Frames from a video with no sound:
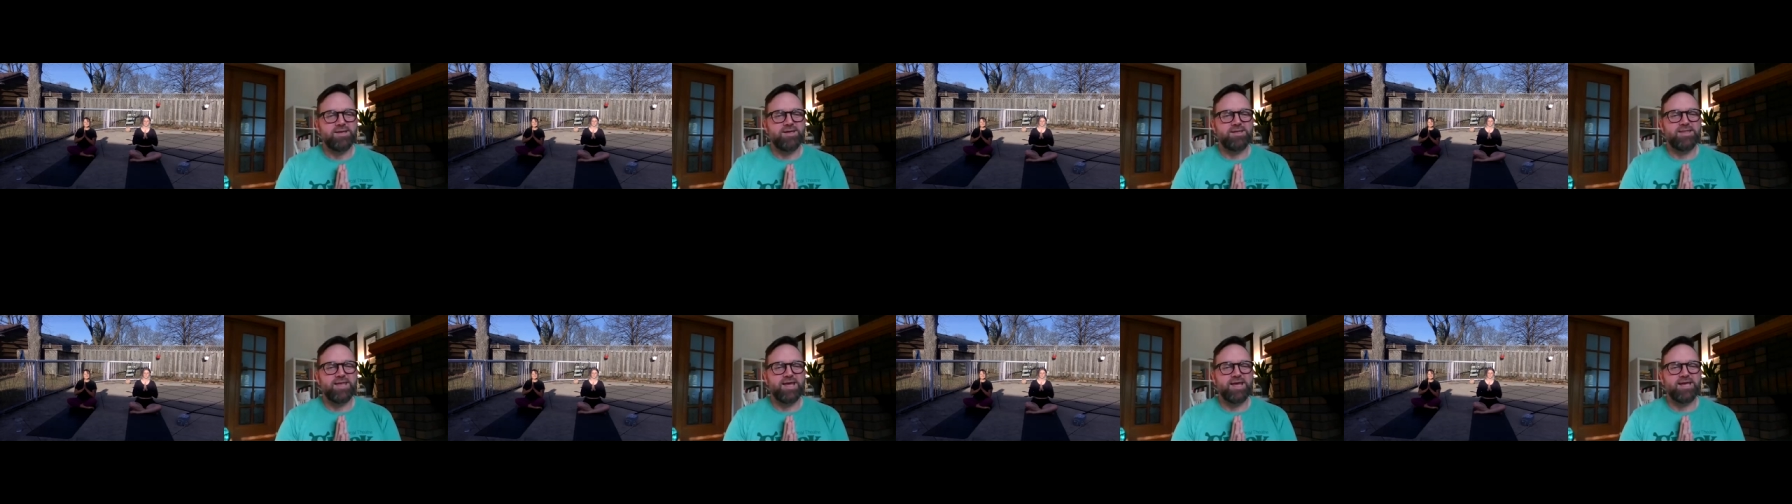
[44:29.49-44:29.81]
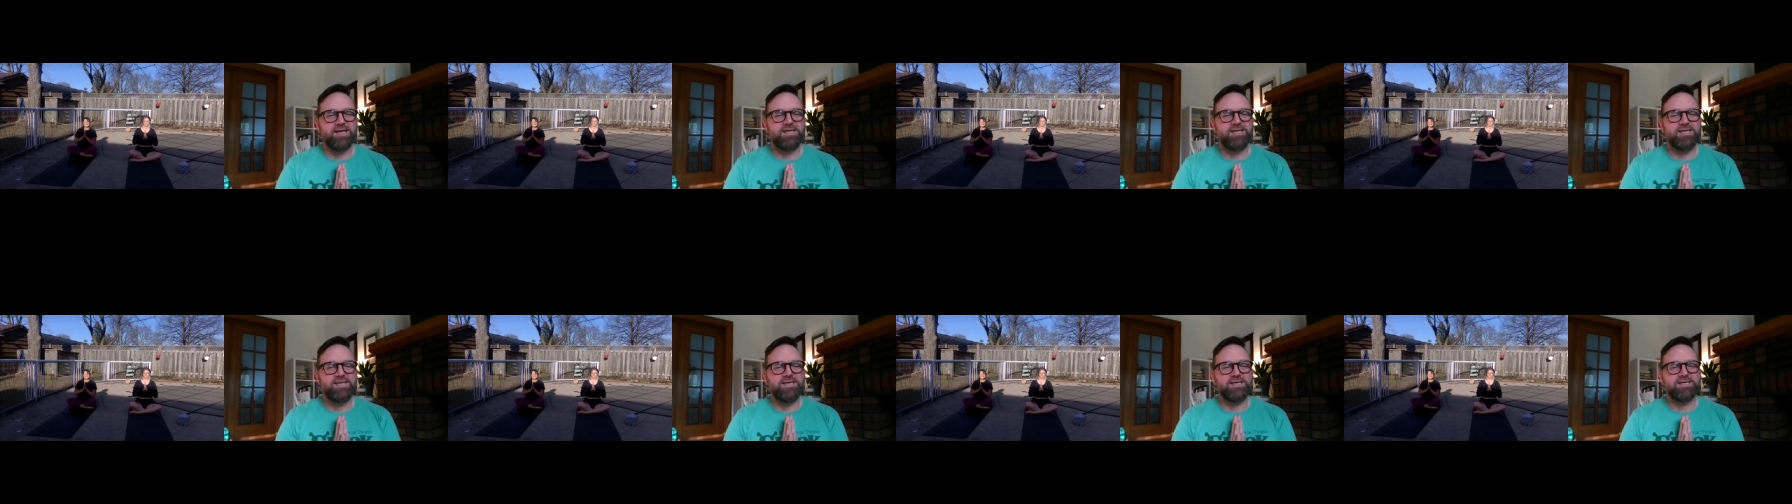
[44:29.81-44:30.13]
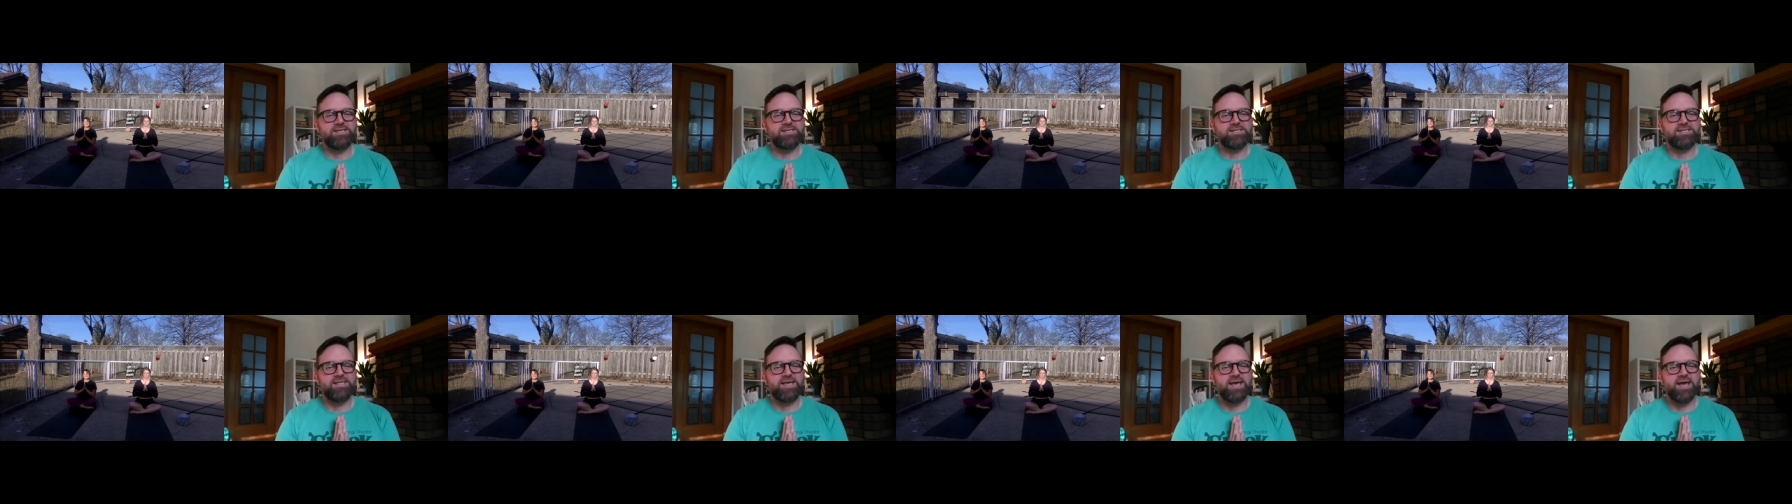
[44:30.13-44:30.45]
And the
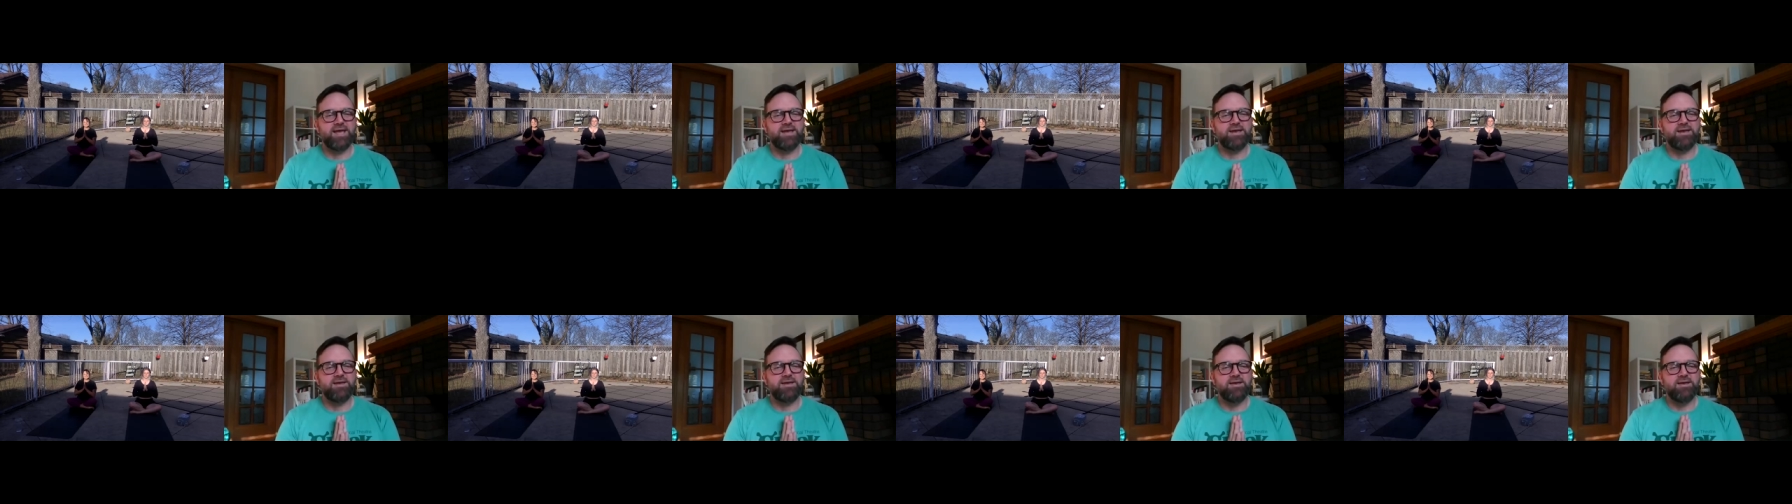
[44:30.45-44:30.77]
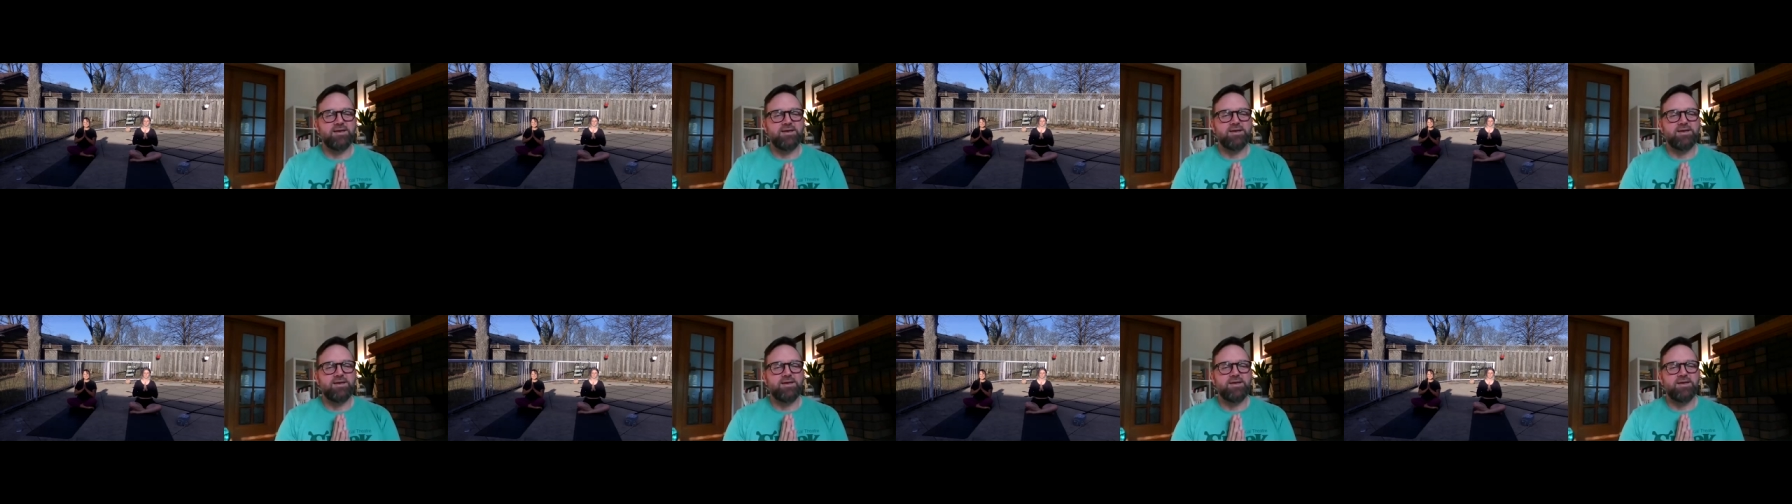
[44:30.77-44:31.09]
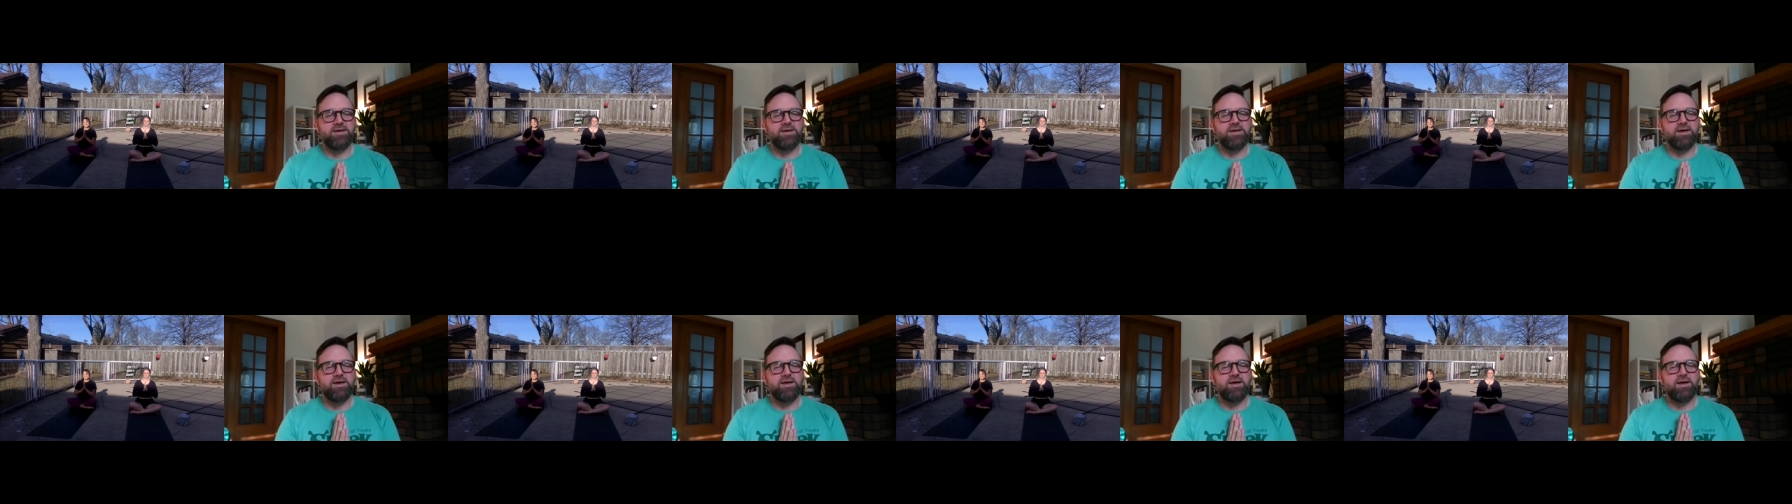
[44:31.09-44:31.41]
idea is that
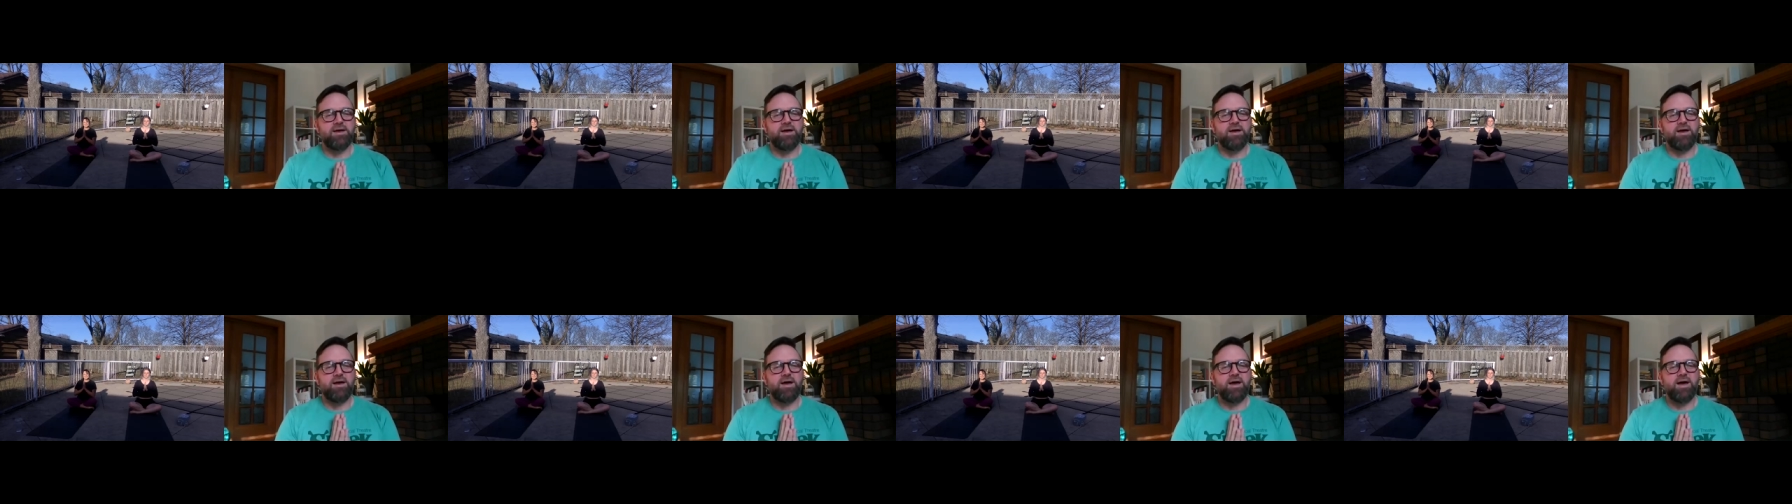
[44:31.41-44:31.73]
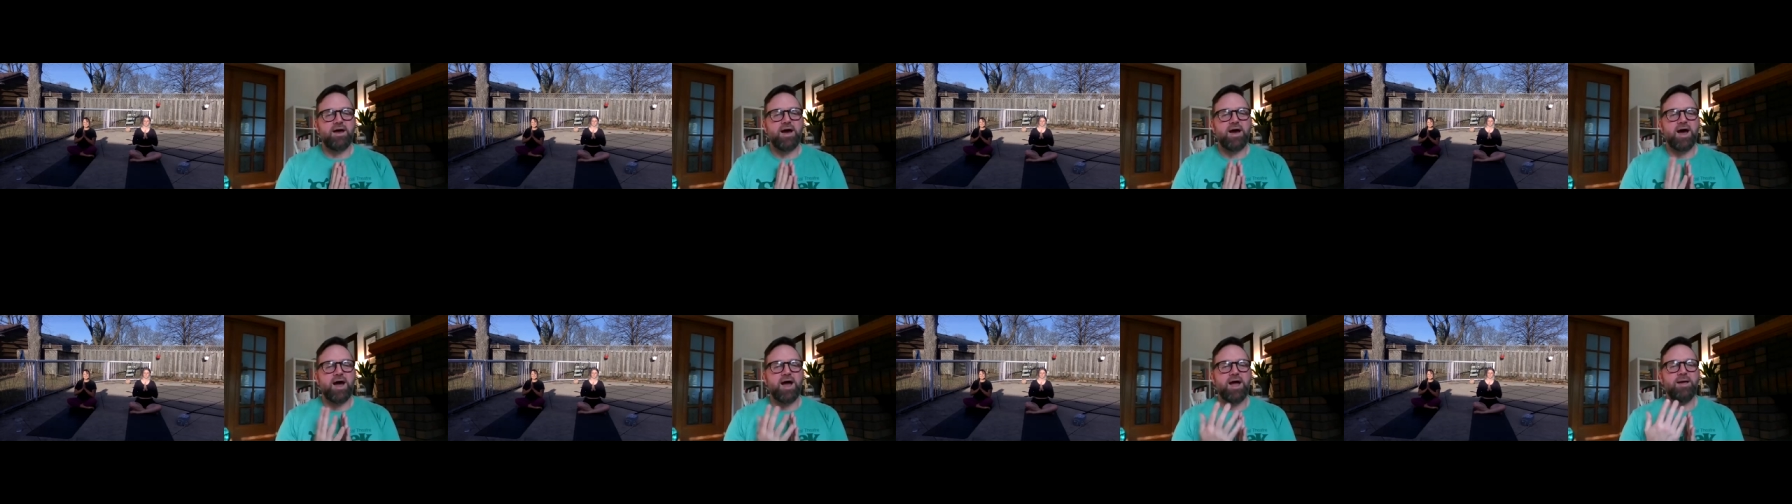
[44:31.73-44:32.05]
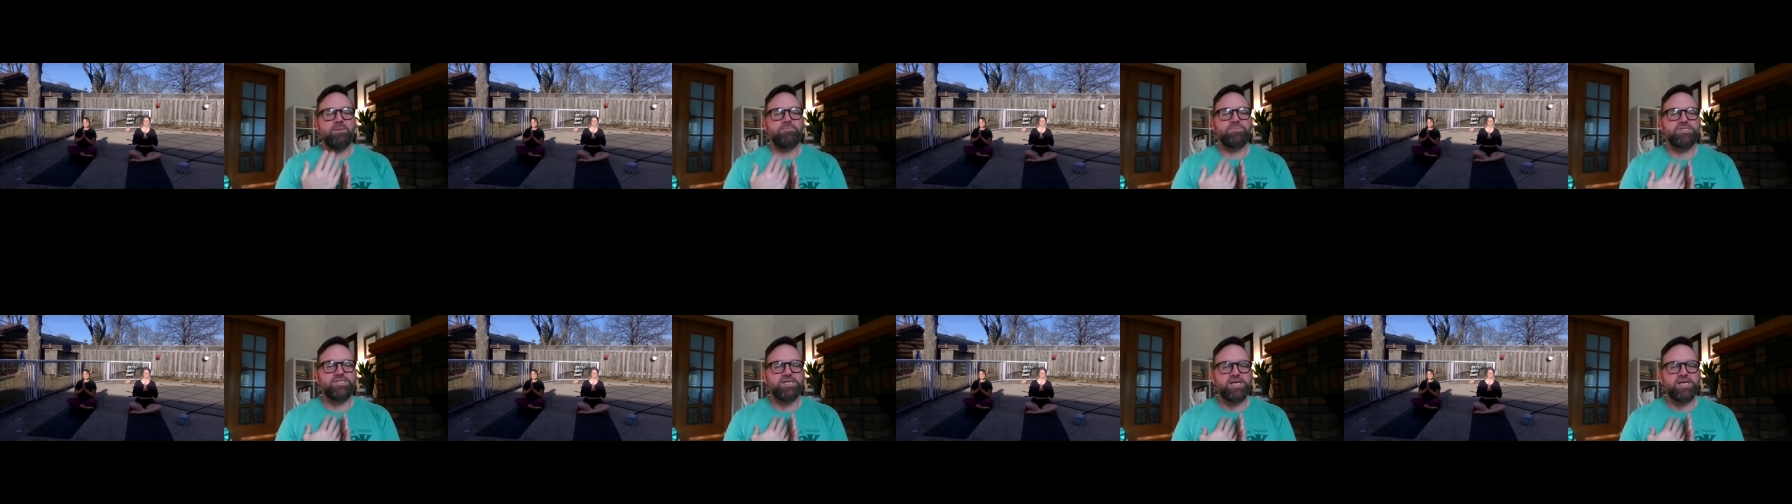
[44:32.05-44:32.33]
I'm